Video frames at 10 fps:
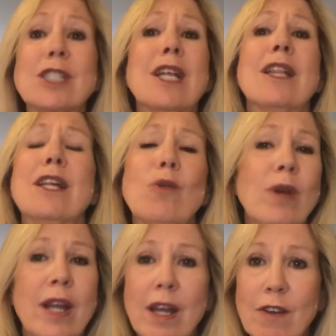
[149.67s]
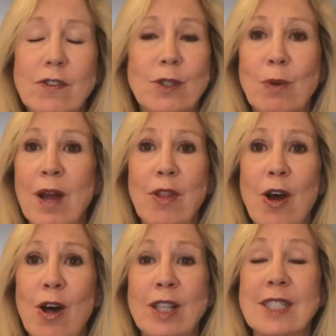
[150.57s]
a little gift around the
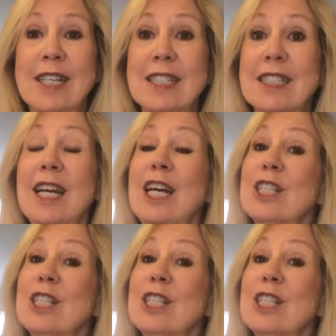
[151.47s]
holidays.